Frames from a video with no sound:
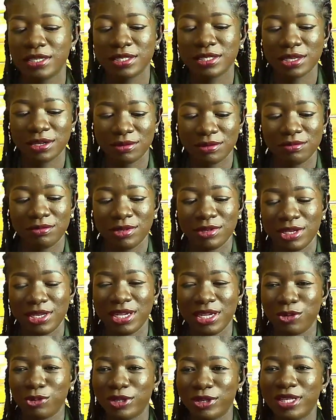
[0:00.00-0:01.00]
and
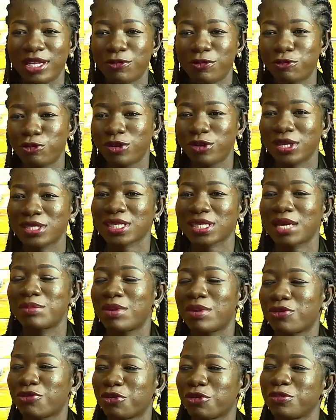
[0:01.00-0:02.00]
the food just
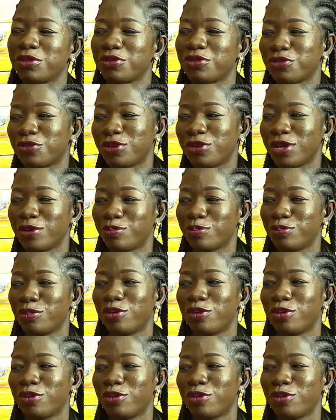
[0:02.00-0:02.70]
come out from the phone.